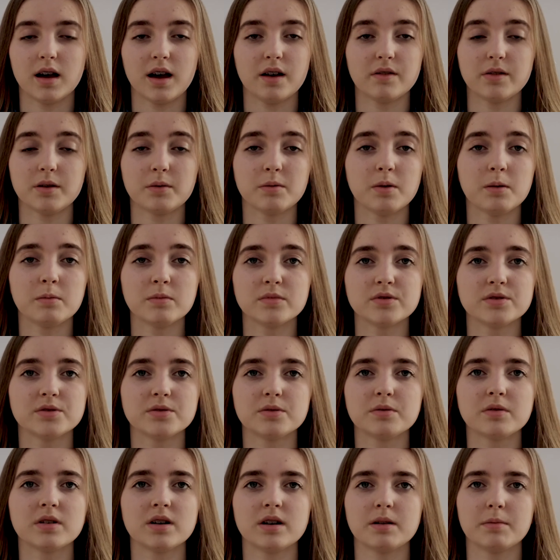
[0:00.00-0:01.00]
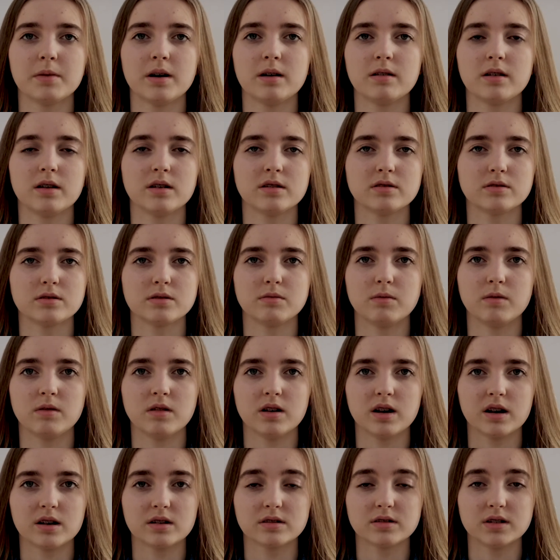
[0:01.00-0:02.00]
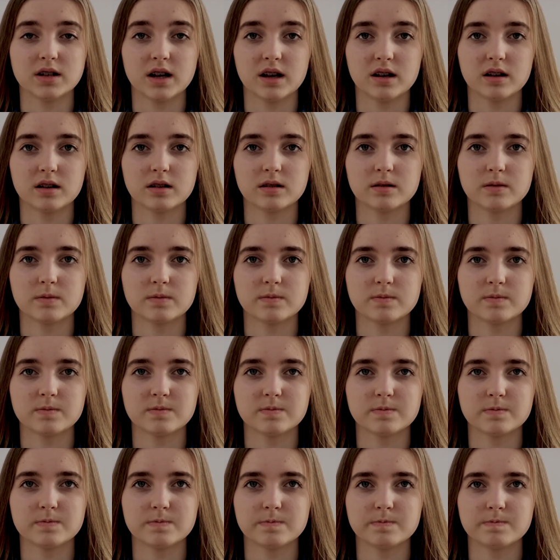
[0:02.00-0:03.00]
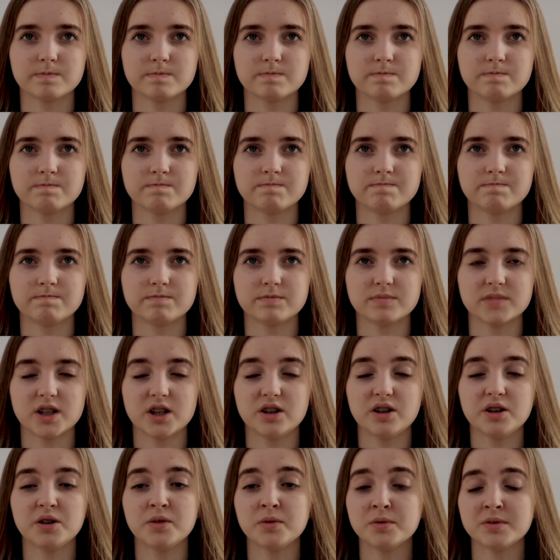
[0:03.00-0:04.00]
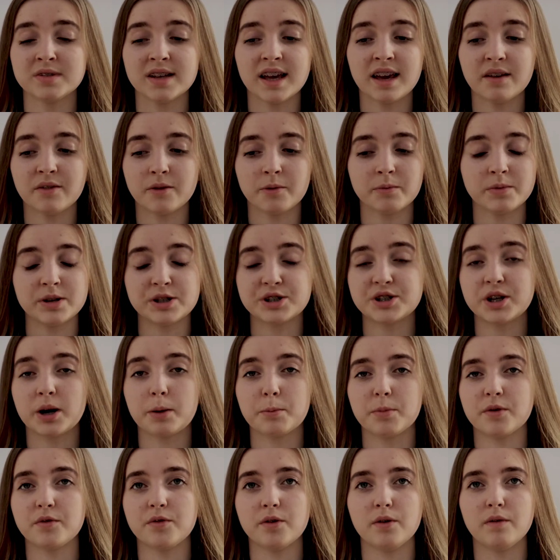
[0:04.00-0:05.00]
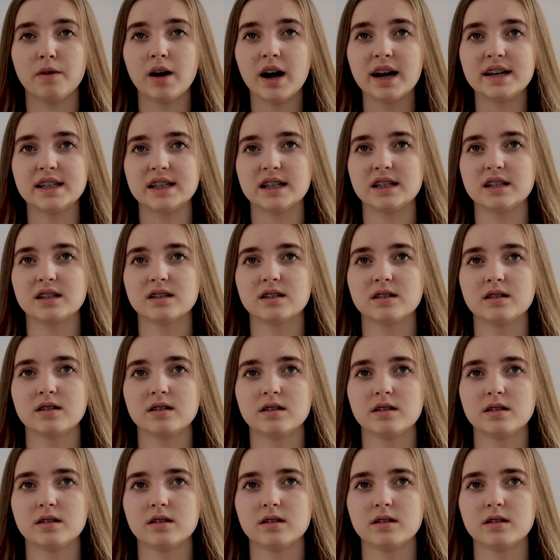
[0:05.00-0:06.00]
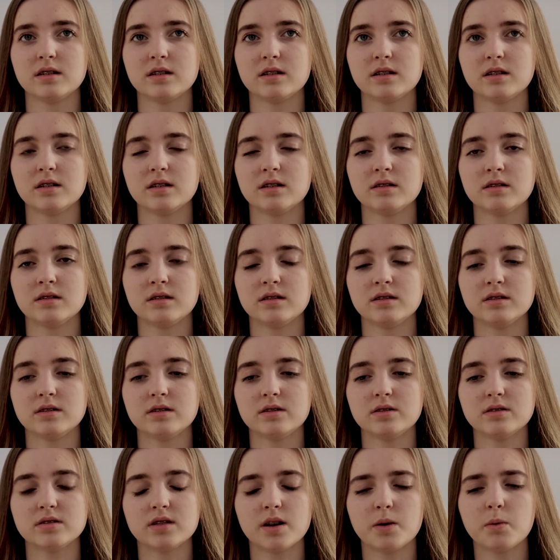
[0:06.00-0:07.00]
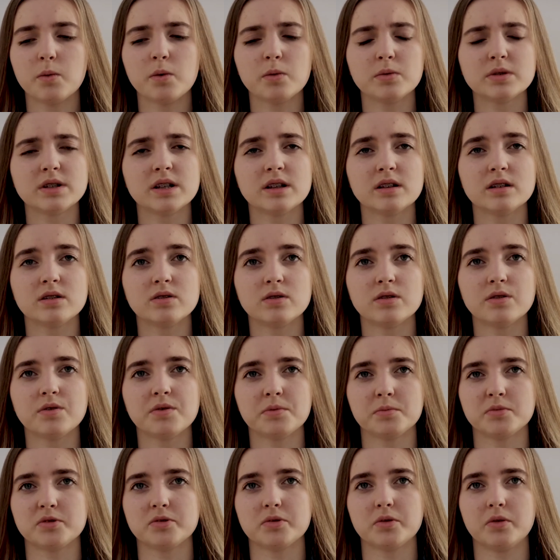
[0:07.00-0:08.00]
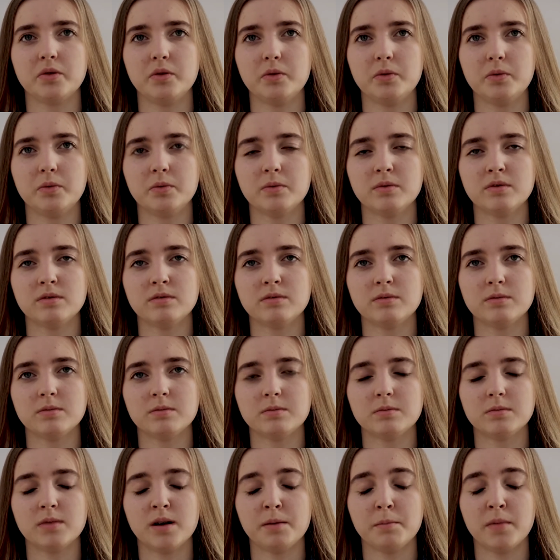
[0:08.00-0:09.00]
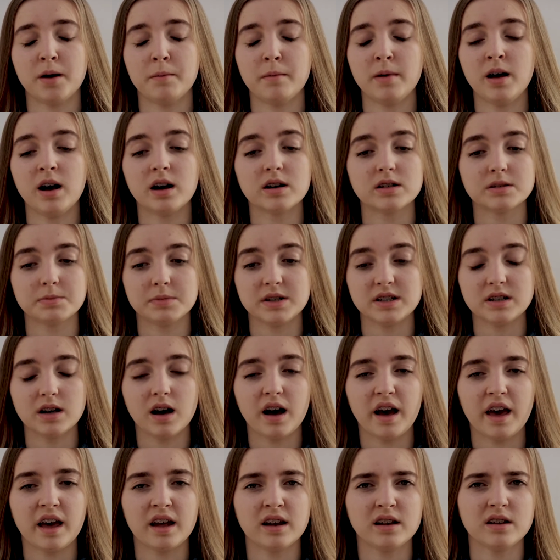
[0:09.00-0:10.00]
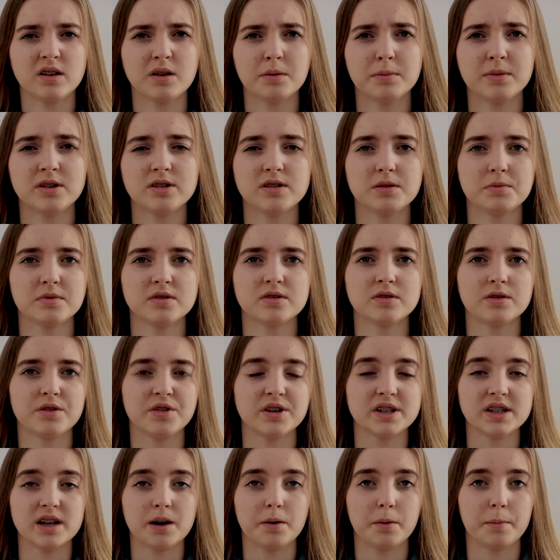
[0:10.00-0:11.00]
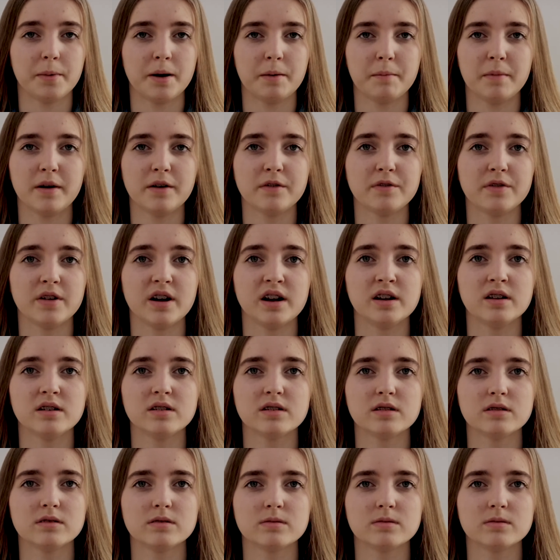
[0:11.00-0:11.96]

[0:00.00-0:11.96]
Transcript: Everyone was talking about it at school the next day. The news even reached home before I did. As soon as I walked in the door from school, my mum hugged me tight and told me she was sorry to hear about my friend.